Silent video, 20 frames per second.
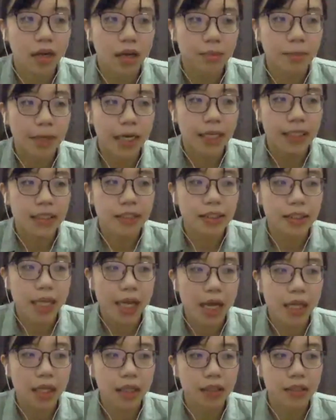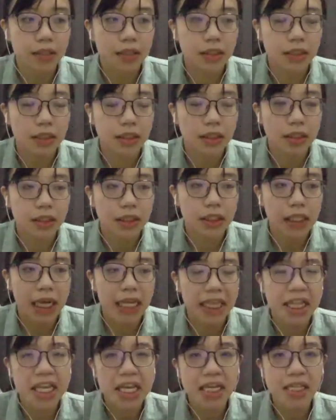My cells. I
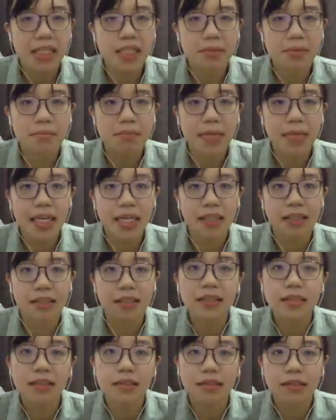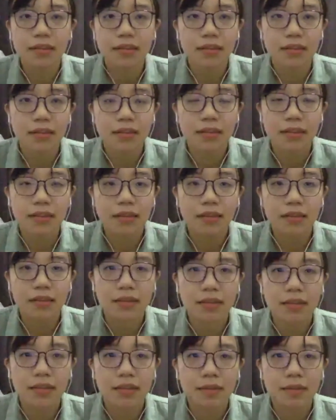think it's a mix.
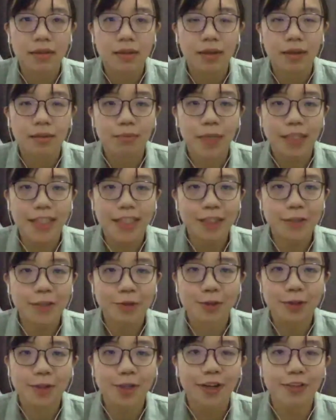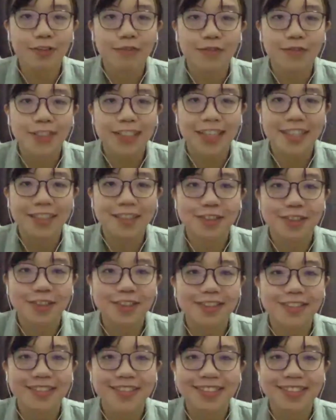But that's also confidential.